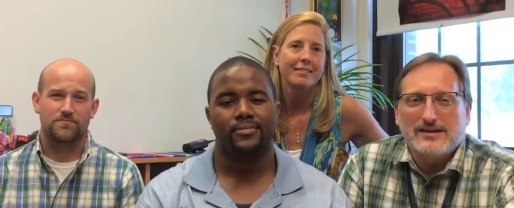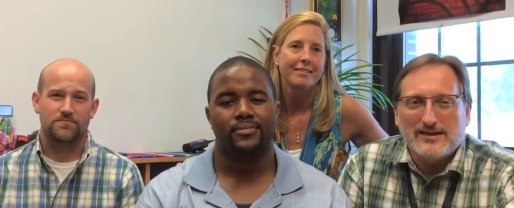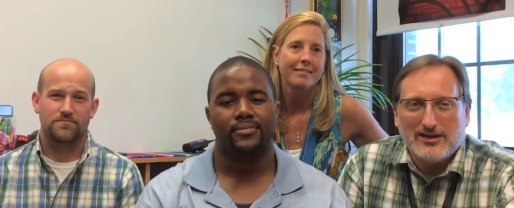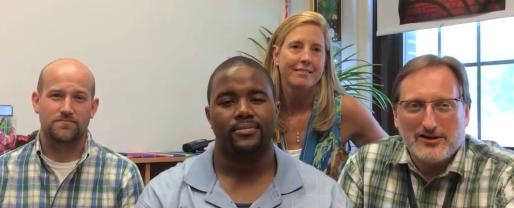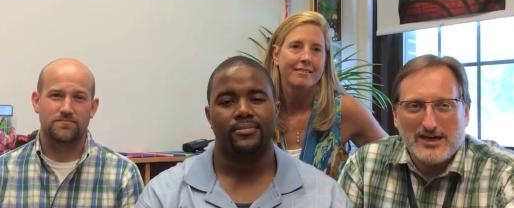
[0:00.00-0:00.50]

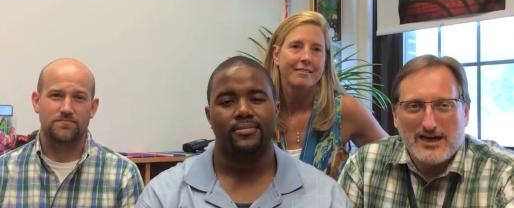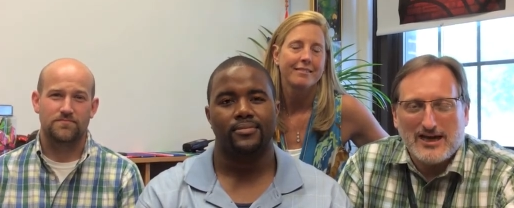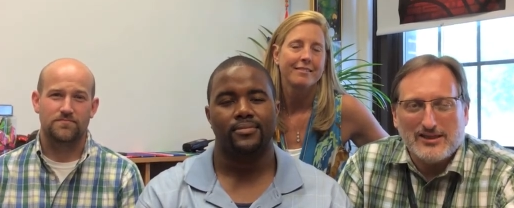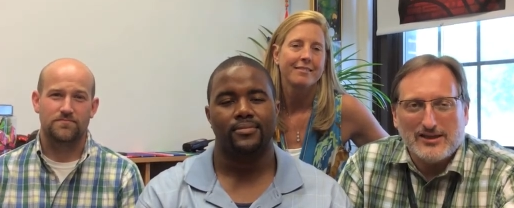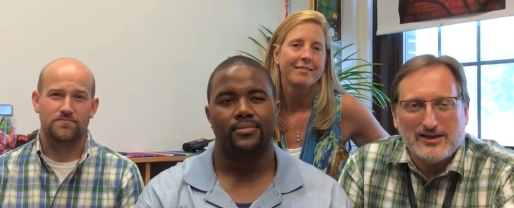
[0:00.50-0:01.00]
Speaker 1: carry
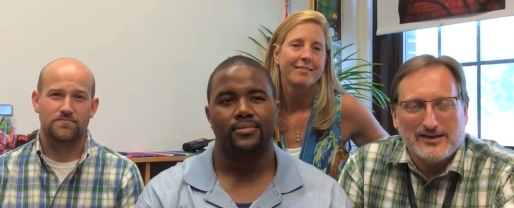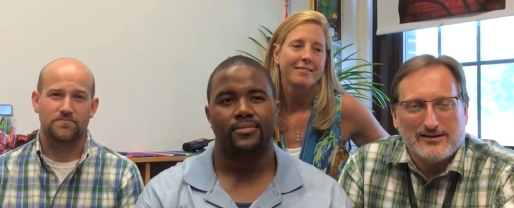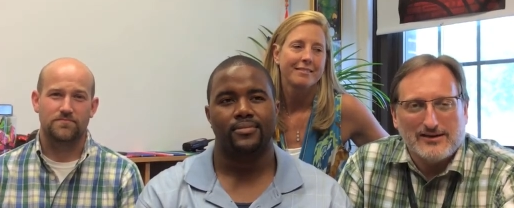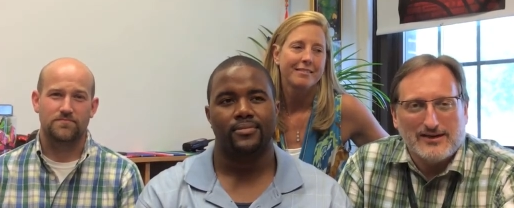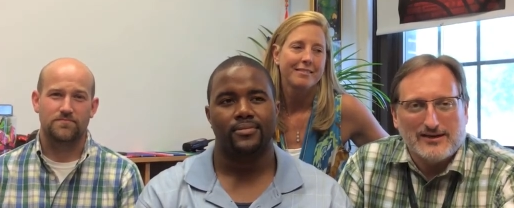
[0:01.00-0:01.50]
on the
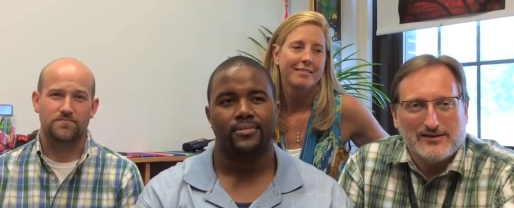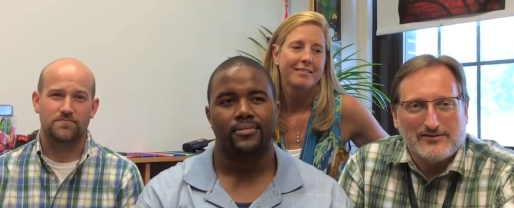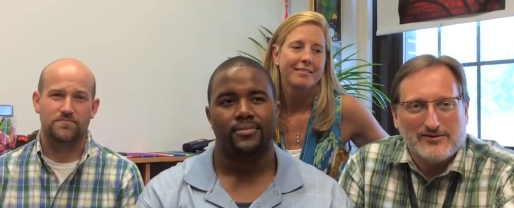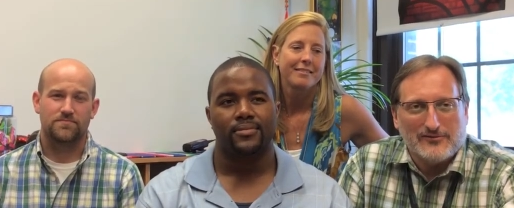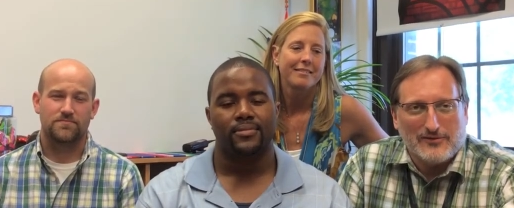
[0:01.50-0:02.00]
uh,
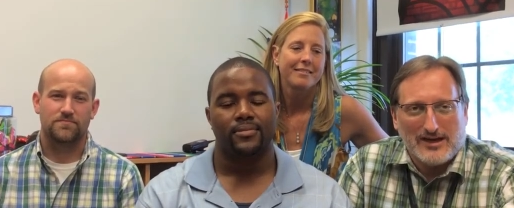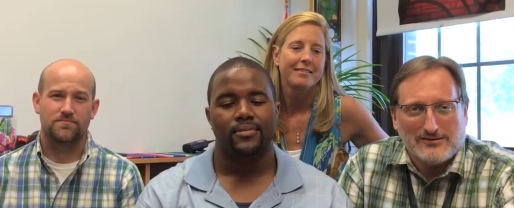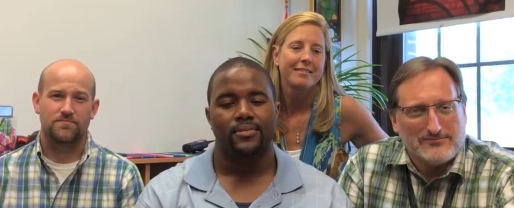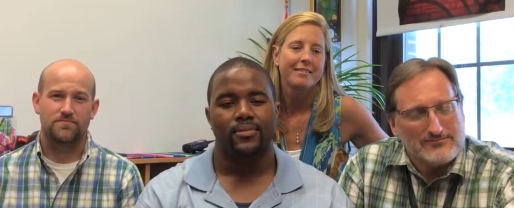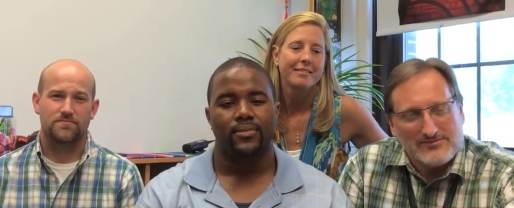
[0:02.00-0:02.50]
the
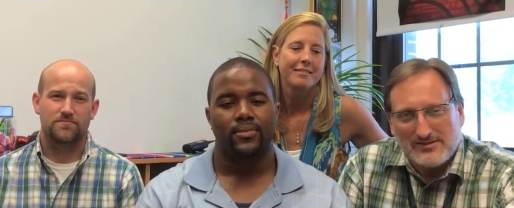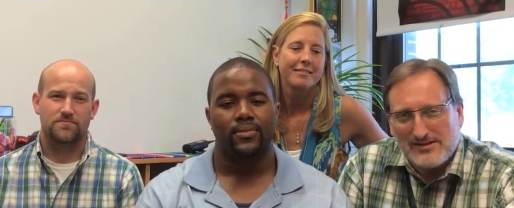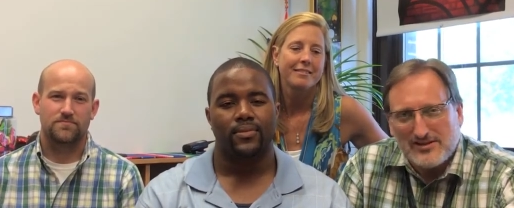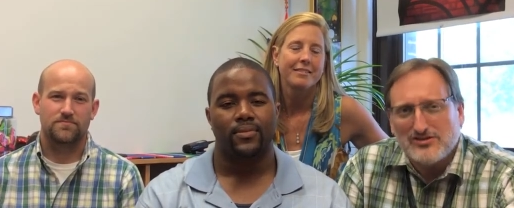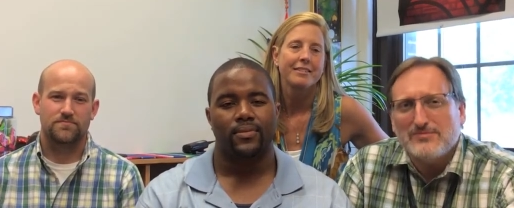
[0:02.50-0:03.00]
right
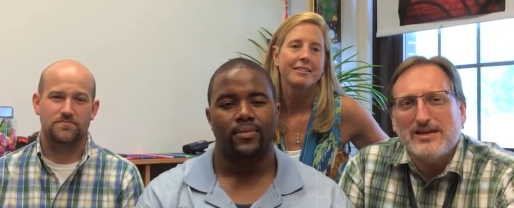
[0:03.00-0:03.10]
decision